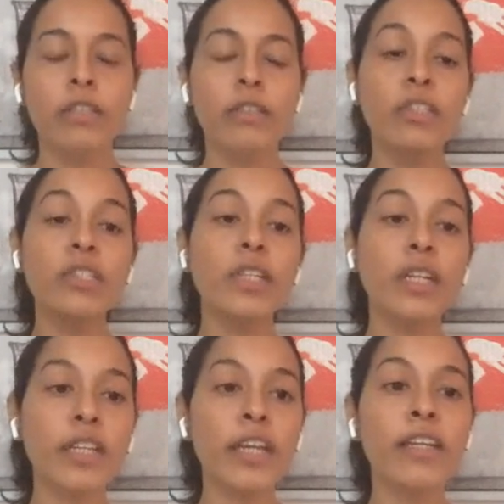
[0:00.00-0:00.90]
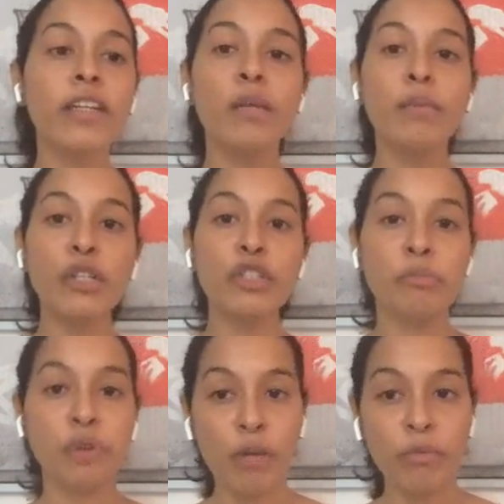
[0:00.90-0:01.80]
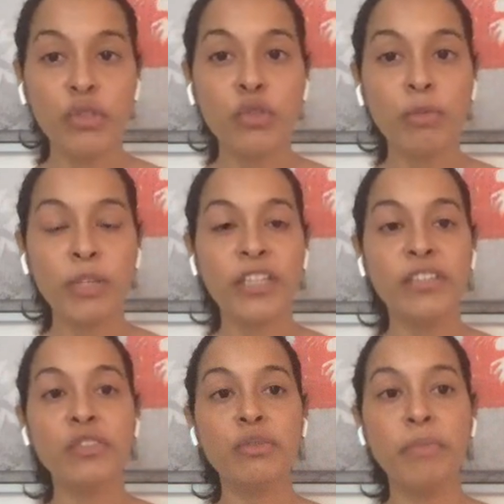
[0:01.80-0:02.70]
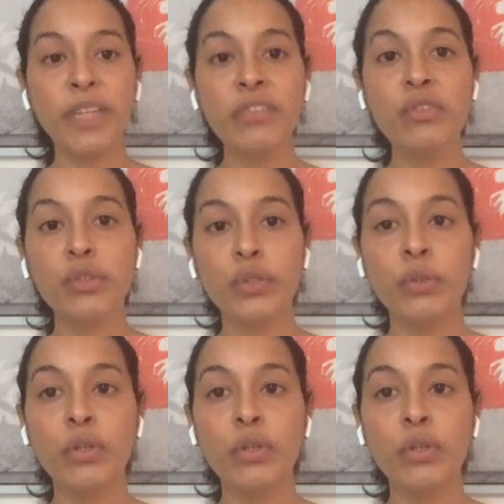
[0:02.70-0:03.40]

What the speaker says: This is again about the promise Kubernetes makes to you